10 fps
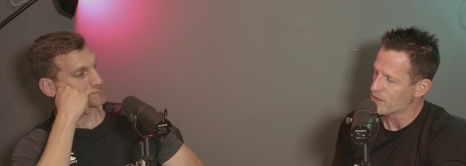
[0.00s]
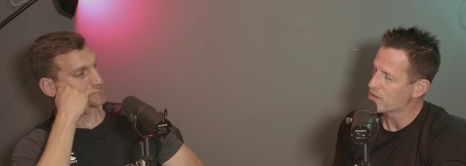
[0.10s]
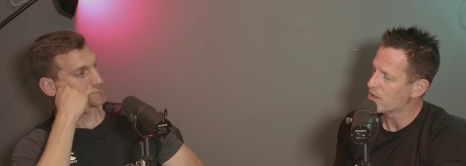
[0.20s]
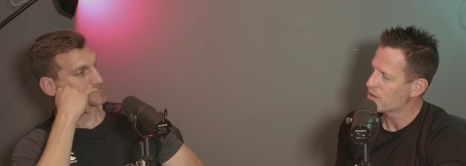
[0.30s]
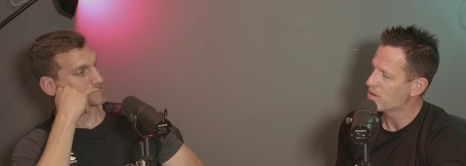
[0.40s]
Speaker 1: the,
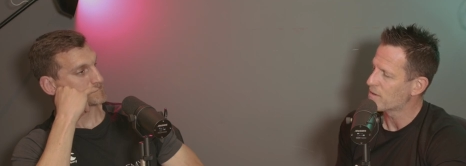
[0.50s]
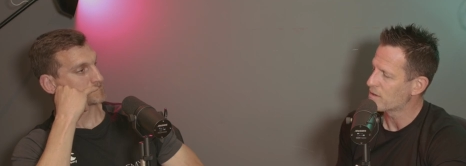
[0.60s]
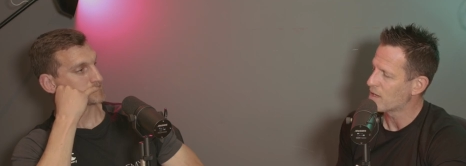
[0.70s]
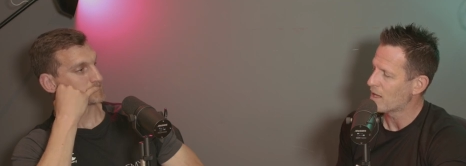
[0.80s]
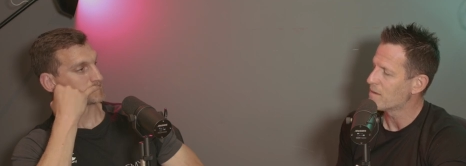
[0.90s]
the, the,
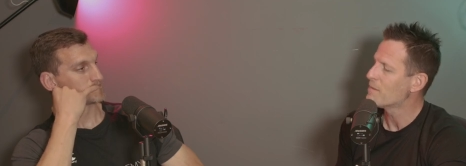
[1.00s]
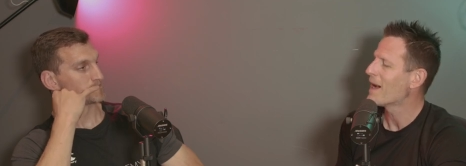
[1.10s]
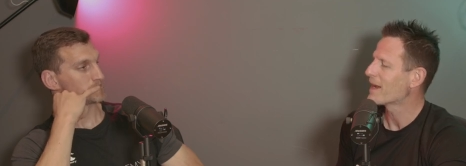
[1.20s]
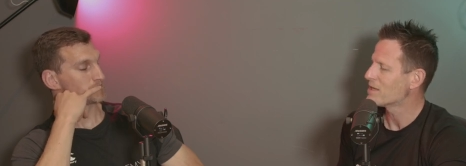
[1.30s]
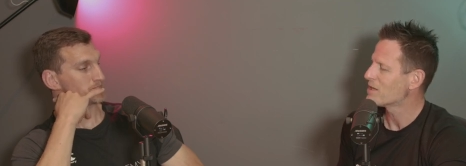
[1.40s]
uh,
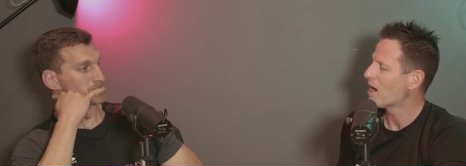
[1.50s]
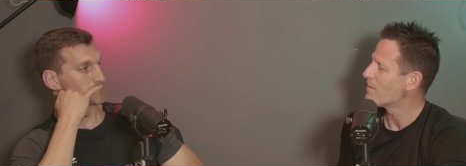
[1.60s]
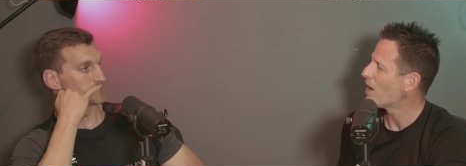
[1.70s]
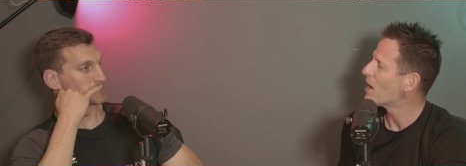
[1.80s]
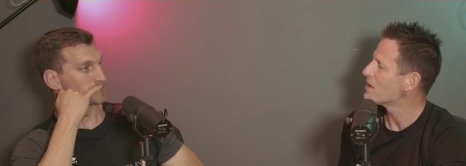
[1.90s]
back in time,
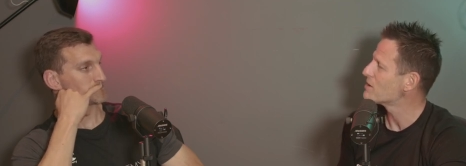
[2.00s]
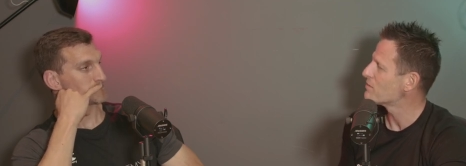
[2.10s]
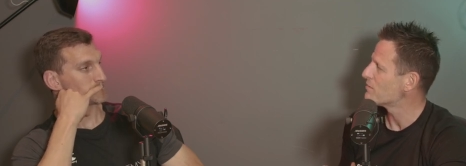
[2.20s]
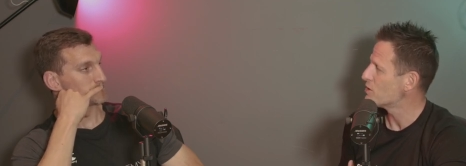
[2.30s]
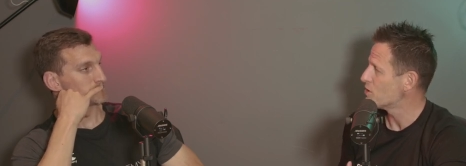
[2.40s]
ice
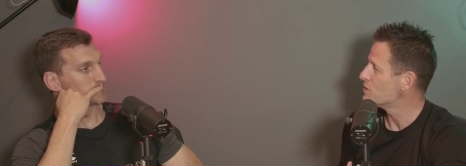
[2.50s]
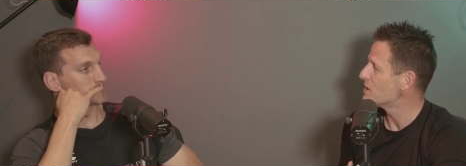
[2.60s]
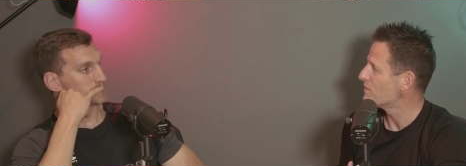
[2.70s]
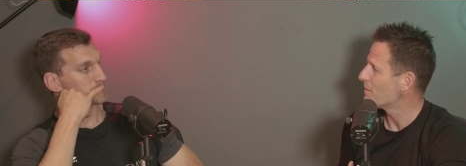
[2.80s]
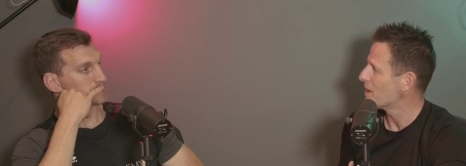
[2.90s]
reduces
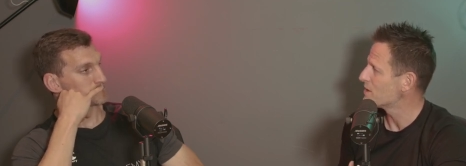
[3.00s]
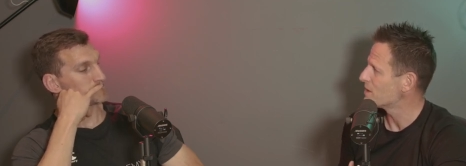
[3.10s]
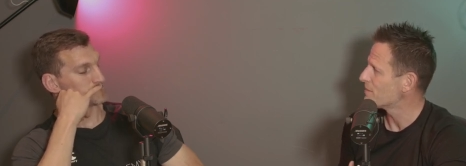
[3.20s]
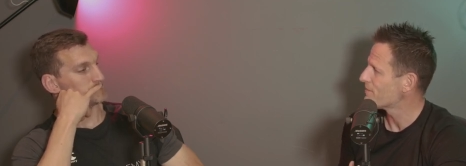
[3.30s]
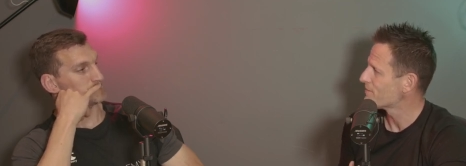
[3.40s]
inflammation.